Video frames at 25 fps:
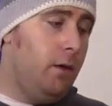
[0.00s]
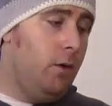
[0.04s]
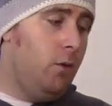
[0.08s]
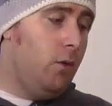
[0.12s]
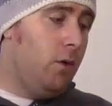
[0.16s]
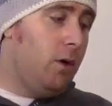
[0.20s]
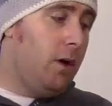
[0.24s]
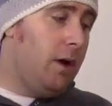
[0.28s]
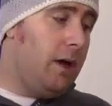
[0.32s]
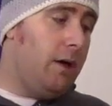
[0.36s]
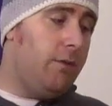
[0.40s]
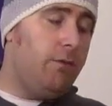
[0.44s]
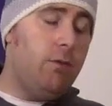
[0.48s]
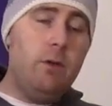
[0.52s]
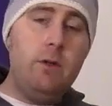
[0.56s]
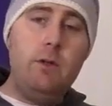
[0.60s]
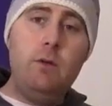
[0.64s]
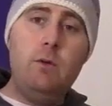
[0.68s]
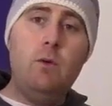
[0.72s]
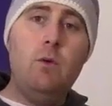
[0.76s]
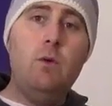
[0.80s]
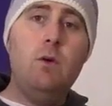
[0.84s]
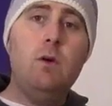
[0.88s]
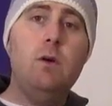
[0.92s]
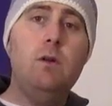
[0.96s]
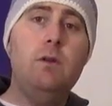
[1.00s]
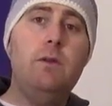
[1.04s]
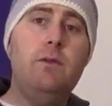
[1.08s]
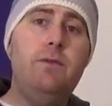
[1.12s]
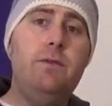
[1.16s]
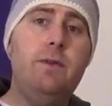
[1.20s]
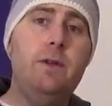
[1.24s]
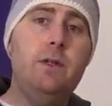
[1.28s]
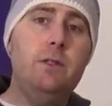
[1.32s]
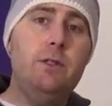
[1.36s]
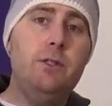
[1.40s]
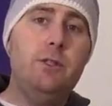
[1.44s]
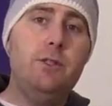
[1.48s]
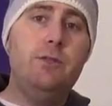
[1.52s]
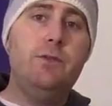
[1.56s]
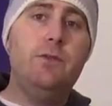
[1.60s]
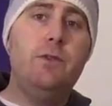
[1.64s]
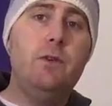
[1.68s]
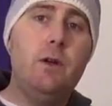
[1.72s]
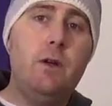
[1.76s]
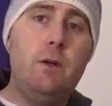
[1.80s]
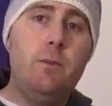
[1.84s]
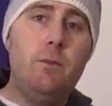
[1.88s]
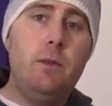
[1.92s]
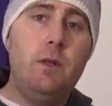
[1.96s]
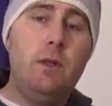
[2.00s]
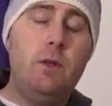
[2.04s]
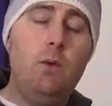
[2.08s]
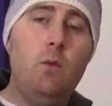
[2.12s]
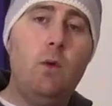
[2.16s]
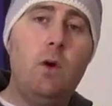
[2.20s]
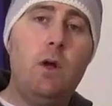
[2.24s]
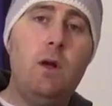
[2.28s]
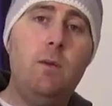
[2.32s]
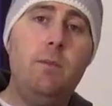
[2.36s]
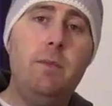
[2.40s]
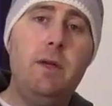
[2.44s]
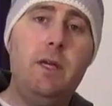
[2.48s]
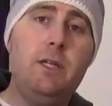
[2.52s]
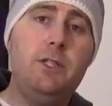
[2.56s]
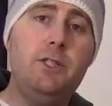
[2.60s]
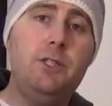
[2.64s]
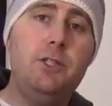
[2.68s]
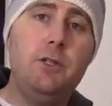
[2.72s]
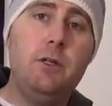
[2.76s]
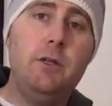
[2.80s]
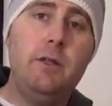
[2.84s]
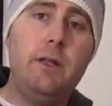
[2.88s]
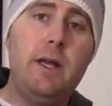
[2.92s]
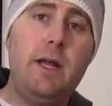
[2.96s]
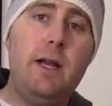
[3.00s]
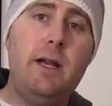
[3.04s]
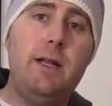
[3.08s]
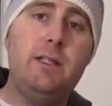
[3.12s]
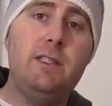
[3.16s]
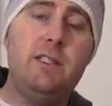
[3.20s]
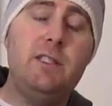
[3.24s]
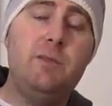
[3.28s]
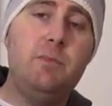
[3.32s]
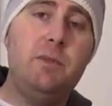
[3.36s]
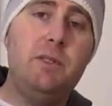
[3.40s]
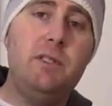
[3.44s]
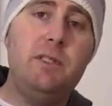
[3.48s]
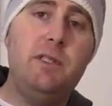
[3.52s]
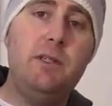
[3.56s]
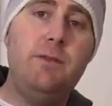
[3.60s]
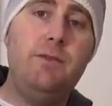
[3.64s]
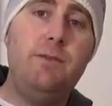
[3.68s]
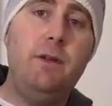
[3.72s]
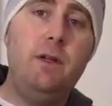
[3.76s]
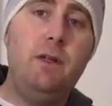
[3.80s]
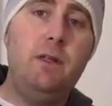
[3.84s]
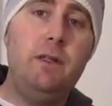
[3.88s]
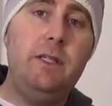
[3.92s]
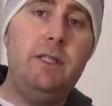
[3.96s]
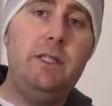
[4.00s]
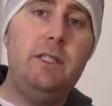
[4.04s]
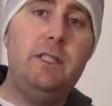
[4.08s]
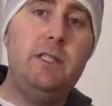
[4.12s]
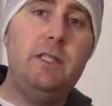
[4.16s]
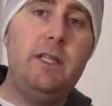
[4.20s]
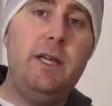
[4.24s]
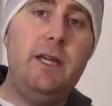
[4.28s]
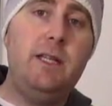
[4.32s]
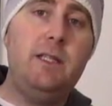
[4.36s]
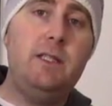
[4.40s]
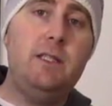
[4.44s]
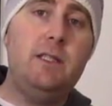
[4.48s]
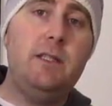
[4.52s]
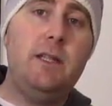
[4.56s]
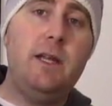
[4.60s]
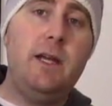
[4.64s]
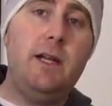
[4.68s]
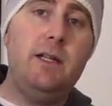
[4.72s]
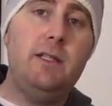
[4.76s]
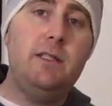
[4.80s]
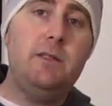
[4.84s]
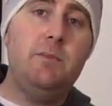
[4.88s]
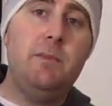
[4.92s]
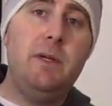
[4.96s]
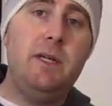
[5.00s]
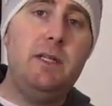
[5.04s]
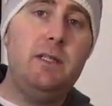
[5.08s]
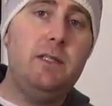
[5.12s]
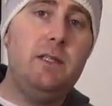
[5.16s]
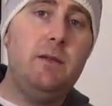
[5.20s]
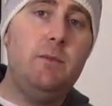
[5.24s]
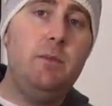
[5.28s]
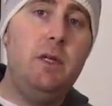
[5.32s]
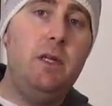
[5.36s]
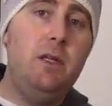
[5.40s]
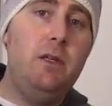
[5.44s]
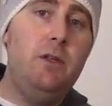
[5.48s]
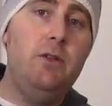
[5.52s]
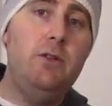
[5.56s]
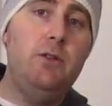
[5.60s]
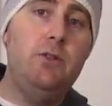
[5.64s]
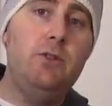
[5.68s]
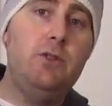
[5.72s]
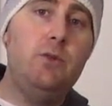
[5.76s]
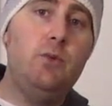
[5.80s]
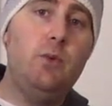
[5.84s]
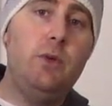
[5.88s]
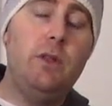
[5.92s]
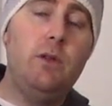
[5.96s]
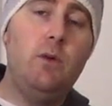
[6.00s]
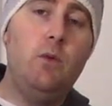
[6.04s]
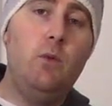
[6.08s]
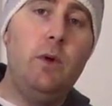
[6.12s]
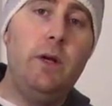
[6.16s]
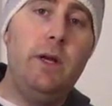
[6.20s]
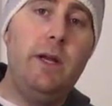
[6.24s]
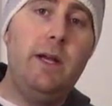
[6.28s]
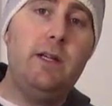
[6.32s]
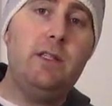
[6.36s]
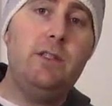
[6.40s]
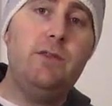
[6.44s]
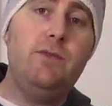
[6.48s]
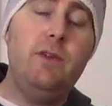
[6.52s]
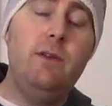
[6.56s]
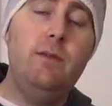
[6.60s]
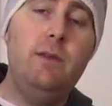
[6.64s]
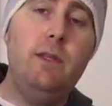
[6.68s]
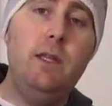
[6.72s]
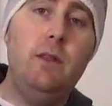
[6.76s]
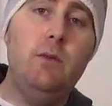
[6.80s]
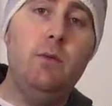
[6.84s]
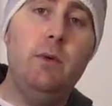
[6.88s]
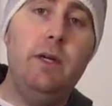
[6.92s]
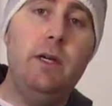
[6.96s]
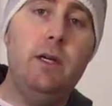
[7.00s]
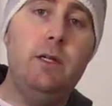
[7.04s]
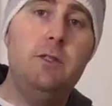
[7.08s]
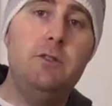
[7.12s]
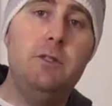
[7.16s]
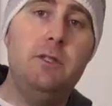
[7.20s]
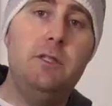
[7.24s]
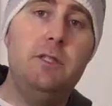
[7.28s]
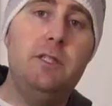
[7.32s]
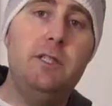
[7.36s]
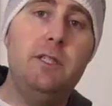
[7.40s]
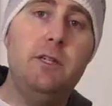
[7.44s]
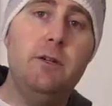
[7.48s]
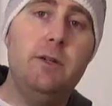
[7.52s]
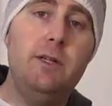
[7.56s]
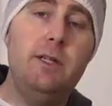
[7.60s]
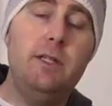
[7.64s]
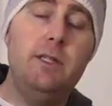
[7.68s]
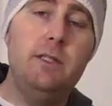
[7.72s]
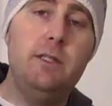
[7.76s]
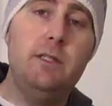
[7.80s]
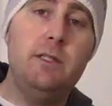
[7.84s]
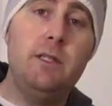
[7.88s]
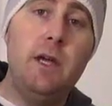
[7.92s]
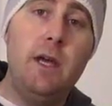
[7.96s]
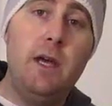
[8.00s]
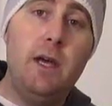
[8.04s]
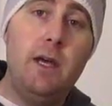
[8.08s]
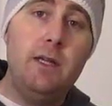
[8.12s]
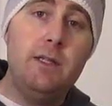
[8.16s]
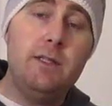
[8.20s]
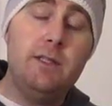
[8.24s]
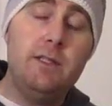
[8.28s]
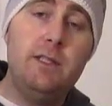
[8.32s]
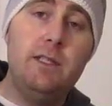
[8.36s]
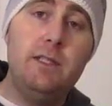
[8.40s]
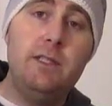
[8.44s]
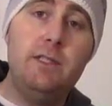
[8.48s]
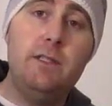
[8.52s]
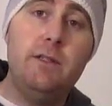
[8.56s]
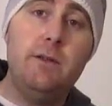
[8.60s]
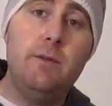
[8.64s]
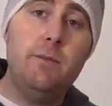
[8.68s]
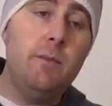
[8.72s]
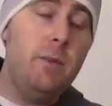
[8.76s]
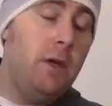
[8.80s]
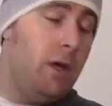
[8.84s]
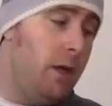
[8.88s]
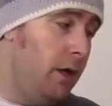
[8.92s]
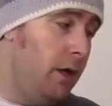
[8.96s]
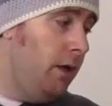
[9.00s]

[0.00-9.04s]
Wherever you order the filters from, you want to make sure that it specifically states that it's meant to be used with the Winix 5300 series system.